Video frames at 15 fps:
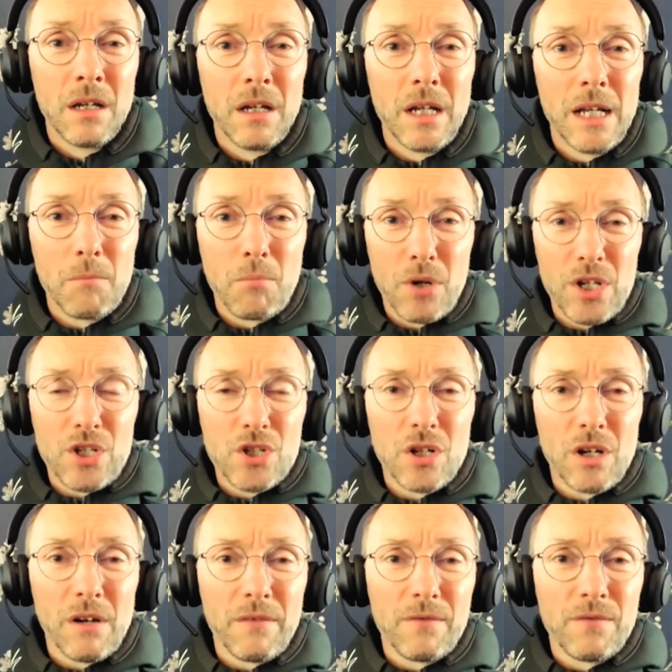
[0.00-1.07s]
in
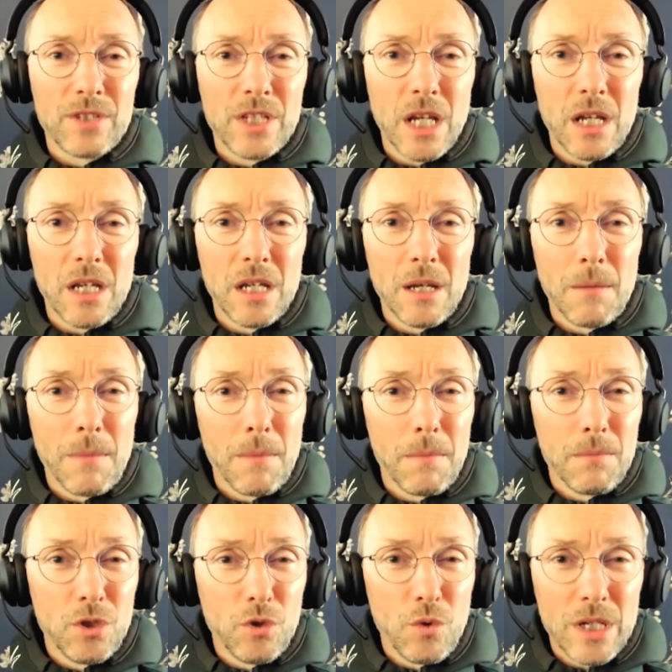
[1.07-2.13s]
breach of, say,
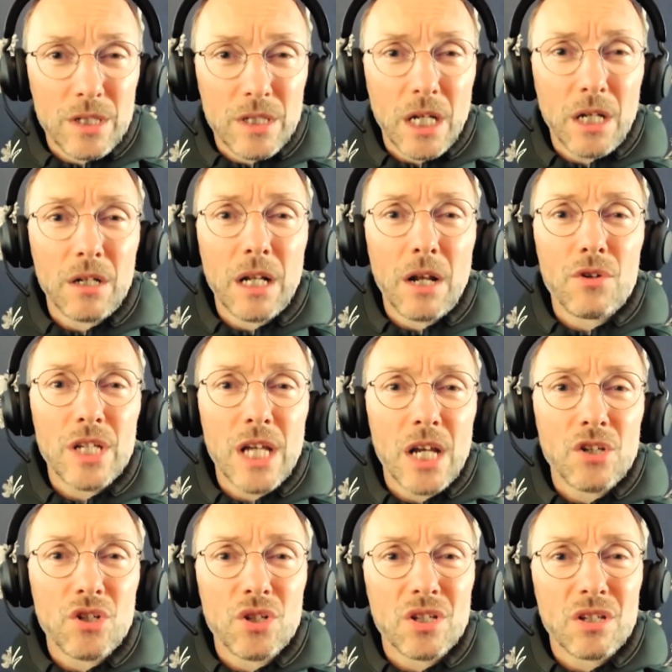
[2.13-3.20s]
US secondary
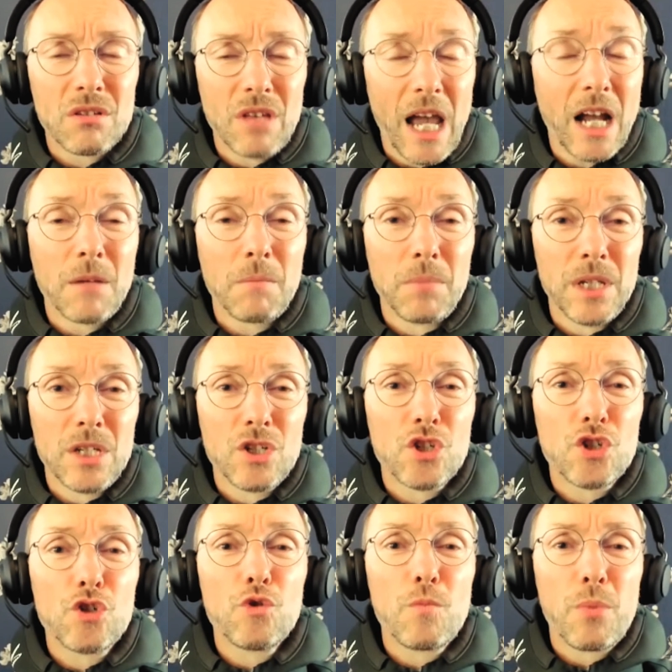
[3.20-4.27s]
sanctions, that could be
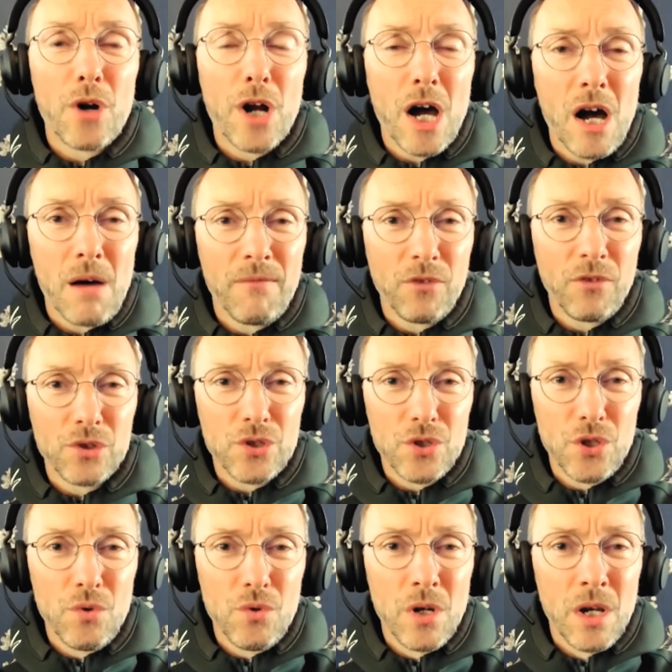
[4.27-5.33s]
super harmful to
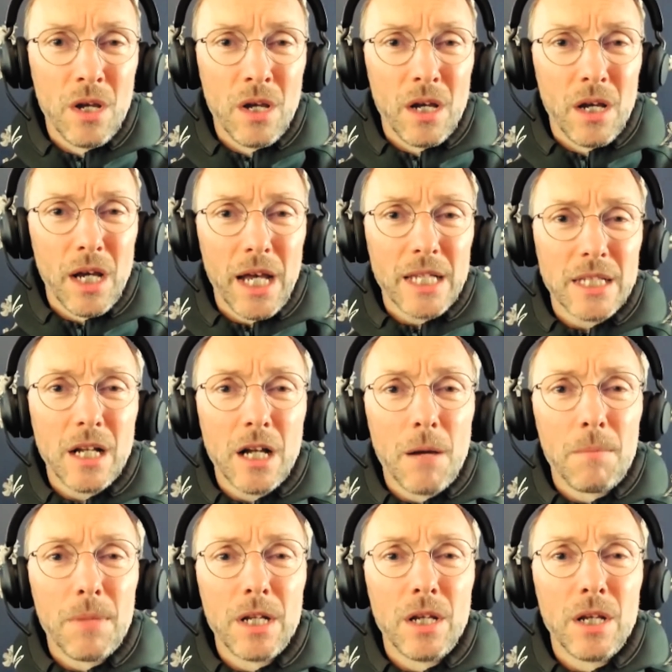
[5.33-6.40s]
you as a
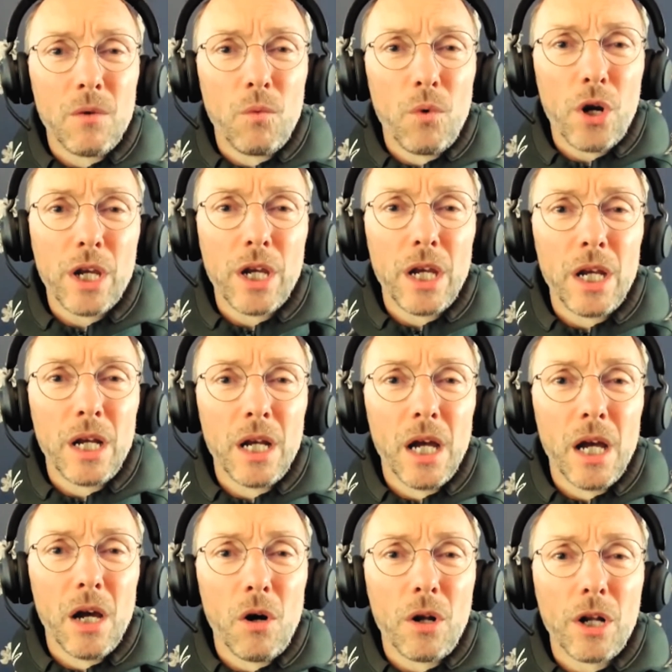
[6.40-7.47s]
company working
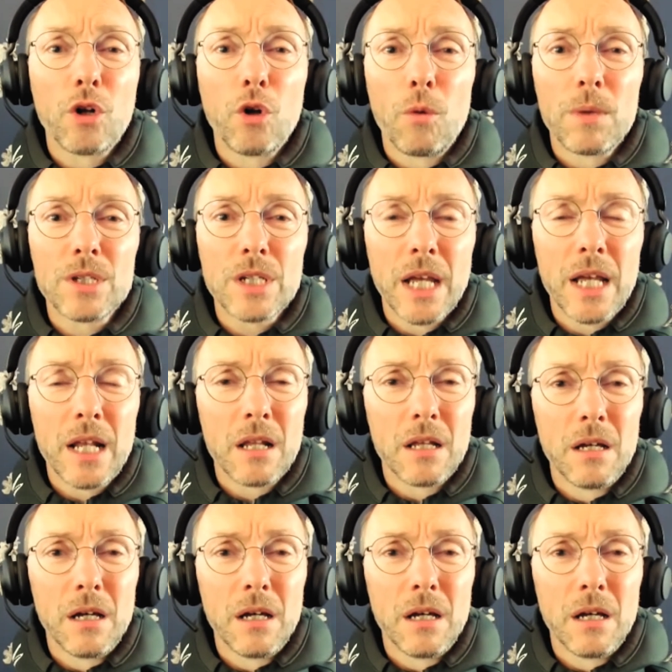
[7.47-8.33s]
on a global scale,